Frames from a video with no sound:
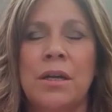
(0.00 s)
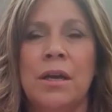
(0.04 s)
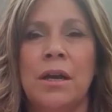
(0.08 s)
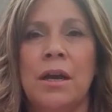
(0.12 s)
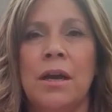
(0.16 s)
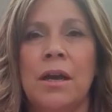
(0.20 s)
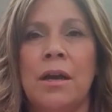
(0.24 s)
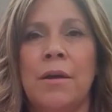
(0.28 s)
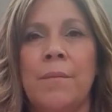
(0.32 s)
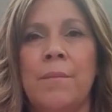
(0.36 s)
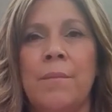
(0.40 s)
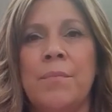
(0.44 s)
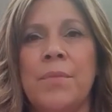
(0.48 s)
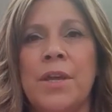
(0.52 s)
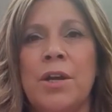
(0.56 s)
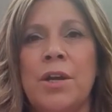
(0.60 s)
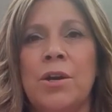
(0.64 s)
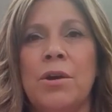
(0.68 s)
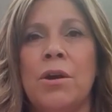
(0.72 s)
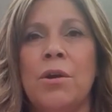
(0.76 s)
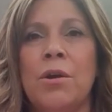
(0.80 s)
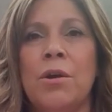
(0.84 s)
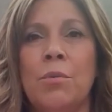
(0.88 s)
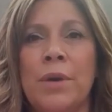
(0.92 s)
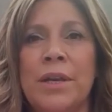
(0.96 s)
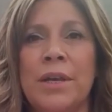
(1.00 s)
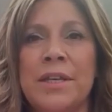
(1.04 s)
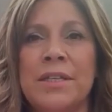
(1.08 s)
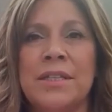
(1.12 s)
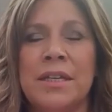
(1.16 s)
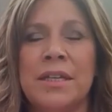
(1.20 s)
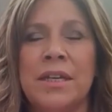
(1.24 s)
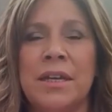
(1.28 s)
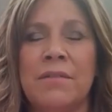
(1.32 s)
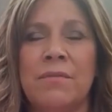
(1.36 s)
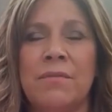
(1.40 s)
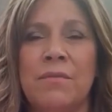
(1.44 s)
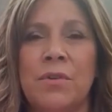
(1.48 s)
Um, there are ways to
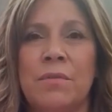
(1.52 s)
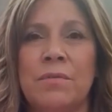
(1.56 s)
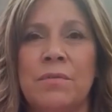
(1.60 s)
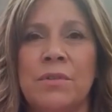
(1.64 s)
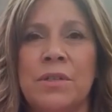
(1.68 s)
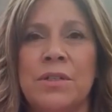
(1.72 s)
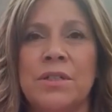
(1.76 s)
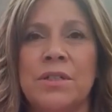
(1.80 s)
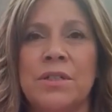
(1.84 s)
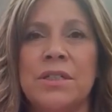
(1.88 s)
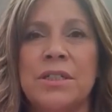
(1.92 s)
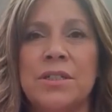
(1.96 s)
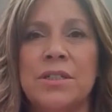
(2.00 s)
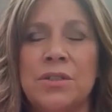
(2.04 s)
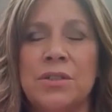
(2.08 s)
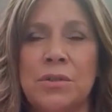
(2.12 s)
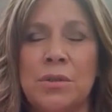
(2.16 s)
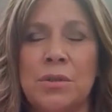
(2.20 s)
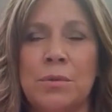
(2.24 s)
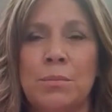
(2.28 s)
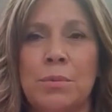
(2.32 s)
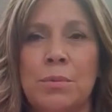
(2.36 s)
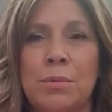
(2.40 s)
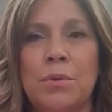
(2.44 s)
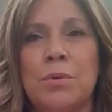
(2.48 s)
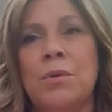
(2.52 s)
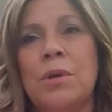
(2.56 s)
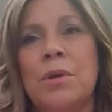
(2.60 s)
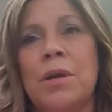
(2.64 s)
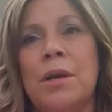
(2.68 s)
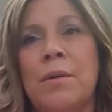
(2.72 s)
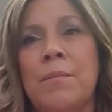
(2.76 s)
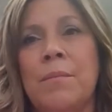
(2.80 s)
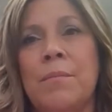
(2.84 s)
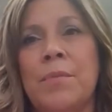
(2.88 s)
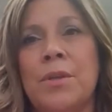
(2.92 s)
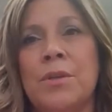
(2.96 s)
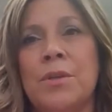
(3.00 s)
get involved in our sisterhood
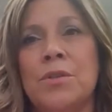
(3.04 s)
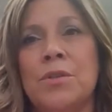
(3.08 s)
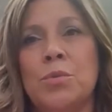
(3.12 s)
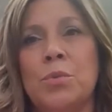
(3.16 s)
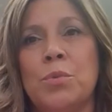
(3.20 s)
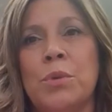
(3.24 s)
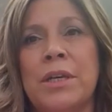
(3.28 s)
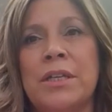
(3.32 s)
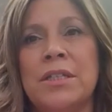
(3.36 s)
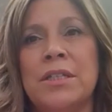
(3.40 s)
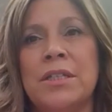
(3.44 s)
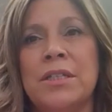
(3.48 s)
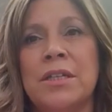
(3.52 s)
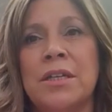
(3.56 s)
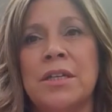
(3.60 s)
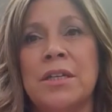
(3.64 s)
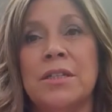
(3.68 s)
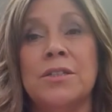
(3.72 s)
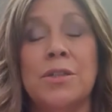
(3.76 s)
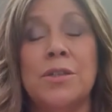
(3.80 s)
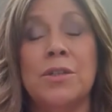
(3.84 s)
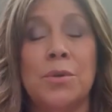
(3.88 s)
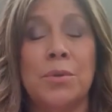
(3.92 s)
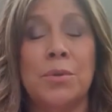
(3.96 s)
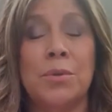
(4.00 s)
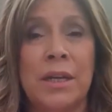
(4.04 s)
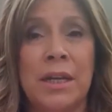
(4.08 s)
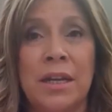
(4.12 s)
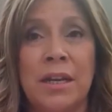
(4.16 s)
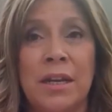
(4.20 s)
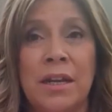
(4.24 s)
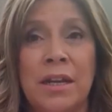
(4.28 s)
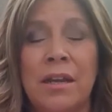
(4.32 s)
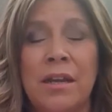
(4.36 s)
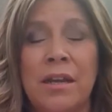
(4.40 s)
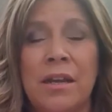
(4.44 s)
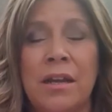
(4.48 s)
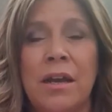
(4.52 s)
program. There's ways to
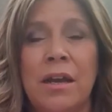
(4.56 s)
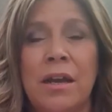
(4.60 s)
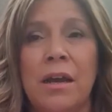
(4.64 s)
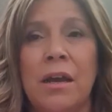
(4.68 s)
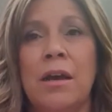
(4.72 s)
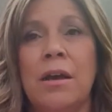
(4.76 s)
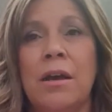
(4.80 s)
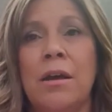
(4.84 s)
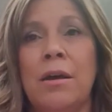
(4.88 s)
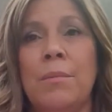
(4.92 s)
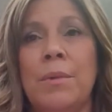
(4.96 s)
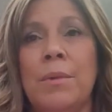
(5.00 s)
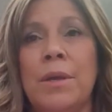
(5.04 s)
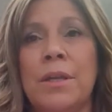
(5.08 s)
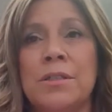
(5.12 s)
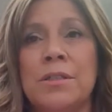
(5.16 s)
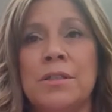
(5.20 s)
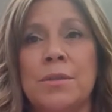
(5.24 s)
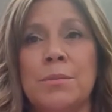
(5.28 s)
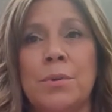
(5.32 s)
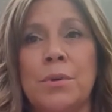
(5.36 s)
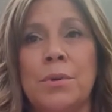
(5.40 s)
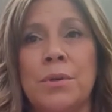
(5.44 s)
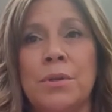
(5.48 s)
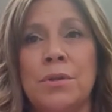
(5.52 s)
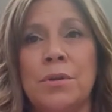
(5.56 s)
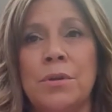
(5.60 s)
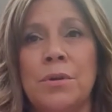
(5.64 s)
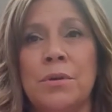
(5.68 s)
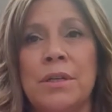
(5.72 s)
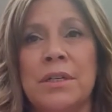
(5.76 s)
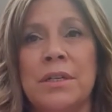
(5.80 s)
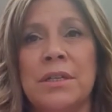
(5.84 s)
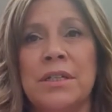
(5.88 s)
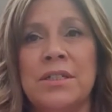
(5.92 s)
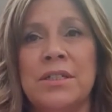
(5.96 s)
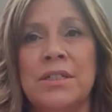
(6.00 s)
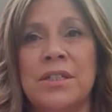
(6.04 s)
donate um, and support the
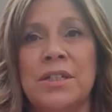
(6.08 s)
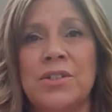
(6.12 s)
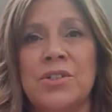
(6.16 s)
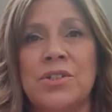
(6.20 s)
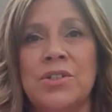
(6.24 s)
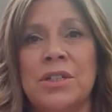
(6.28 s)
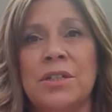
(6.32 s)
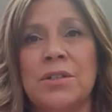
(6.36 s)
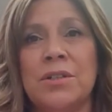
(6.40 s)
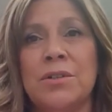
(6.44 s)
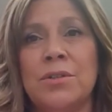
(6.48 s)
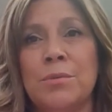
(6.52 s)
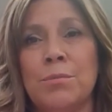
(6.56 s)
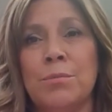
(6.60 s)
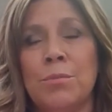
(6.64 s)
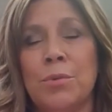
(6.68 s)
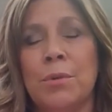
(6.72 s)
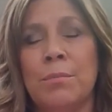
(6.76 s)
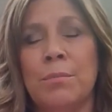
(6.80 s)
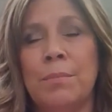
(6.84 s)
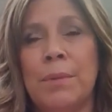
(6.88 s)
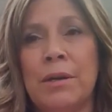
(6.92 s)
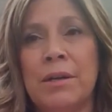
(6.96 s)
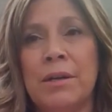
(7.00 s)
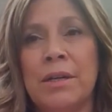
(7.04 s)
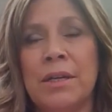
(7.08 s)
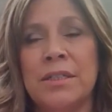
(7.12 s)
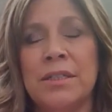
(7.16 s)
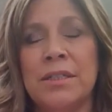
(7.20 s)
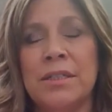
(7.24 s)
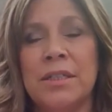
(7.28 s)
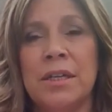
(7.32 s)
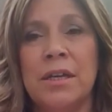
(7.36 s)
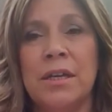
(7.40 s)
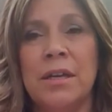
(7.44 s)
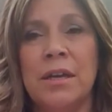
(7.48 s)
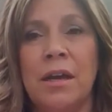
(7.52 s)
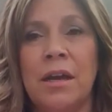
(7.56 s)
organization and learn more about us.
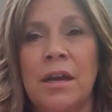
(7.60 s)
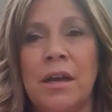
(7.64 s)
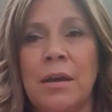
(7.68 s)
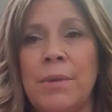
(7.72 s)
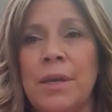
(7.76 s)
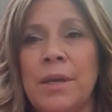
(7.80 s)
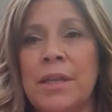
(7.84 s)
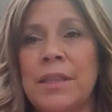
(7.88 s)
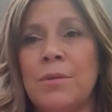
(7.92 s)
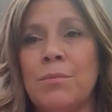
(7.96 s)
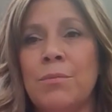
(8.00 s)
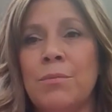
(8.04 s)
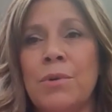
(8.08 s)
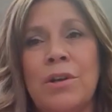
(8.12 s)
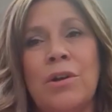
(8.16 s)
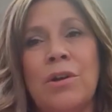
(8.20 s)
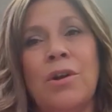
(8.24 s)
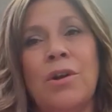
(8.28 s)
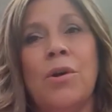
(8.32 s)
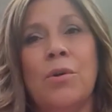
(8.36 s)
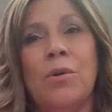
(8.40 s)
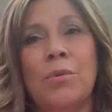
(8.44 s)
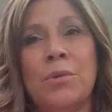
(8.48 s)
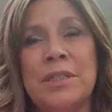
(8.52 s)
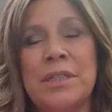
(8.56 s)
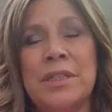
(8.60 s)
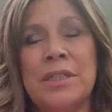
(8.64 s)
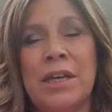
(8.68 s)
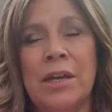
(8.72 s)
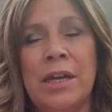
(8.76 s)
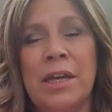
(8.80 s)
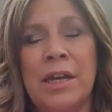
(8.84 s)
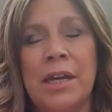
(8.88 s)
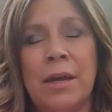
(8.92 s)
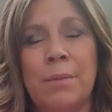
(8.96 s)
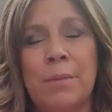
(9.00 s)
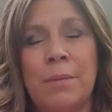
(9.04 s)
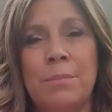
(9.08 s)
Um, and then we are always
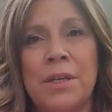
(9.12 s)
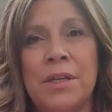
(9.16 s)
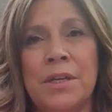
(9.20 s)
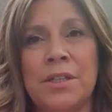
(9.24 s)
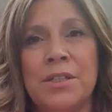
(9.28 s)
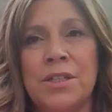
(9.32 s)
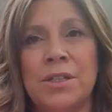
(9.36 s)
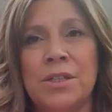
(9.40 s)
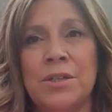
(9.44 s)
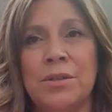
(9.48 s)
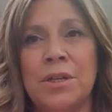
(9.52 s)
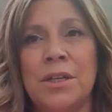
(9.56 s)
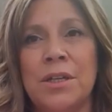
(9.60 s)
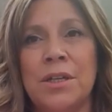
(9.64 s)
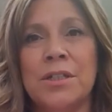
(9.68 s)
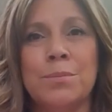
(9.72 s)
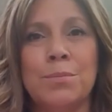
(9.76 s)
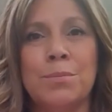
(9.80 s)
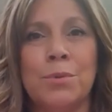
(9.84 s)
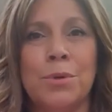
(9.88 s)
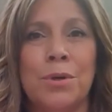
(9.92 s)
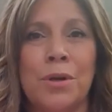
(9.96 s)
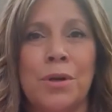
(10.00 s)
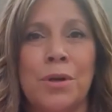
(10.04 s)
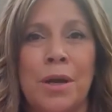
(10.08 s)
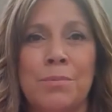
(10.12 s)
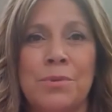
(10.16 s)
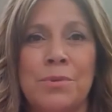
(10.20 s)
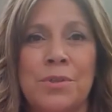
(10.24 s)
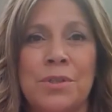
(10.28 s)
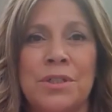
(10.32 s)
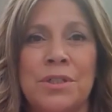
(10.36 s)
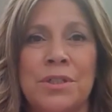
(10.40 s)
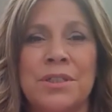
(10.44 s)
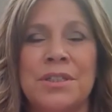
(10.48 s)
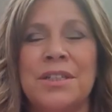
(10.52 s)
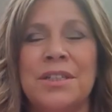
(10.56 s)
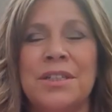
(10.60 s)
happy to explore
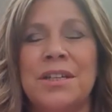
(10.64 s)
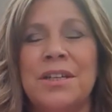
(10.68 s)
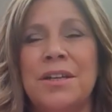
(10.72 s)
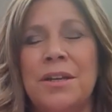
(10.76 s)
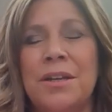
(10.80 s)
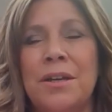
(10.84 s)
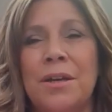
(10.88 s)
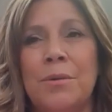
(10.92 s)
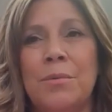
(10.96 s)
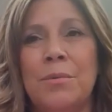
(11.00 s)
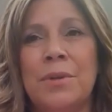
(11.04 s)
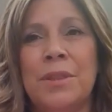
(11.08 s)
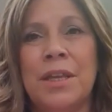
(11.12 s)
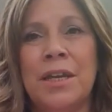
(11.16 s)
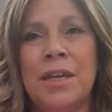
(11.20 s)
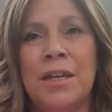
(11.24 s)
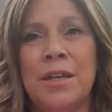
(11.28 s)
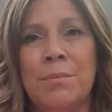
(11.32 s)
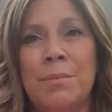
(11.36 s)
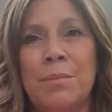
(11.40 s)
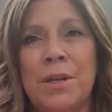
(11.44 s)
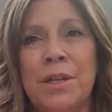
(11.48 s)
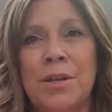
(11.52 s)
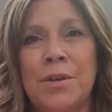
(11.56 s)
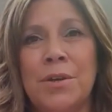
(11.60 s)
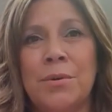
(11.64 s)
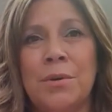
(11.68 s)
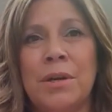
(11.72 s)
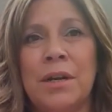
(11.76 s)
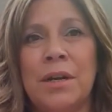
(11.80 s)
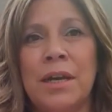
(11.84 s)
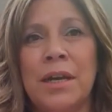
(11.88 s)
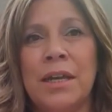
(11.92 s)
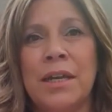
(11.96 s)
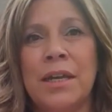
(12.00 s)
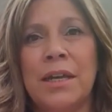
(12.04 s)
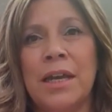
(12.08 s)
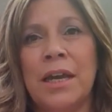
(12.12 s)
options with anybody who would
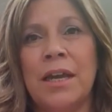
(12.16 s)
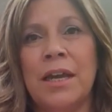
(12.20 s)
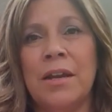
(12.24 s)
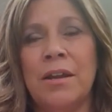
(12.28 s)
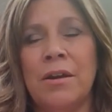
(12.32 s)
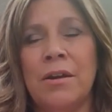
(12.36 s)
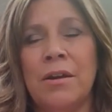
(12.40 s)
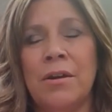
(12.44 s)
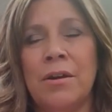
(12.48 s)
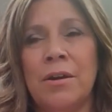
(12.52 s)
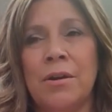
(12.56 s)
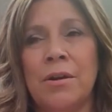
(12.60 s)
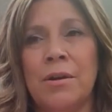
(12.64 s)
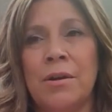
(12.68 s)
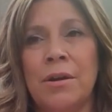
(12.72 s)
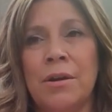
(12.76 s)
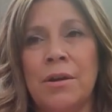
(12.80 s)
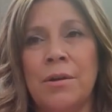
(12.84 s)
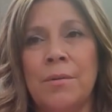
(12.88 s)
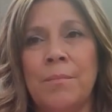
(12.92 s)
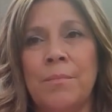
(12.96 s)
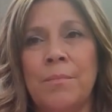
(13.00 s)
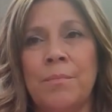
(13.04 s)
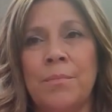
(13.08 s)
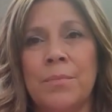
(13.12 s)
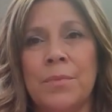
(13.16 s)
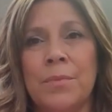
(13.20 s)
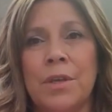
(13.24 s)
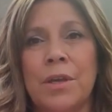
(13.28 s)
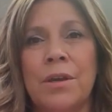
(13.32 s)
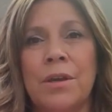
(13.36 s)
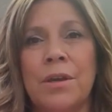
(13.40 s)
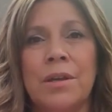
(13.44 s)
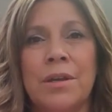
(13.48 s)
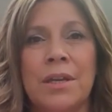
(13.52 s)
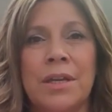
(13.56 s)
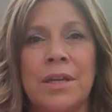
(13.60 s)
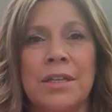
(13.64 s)
like at our um,
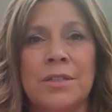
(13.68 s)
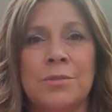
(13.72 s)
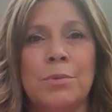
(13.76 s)
as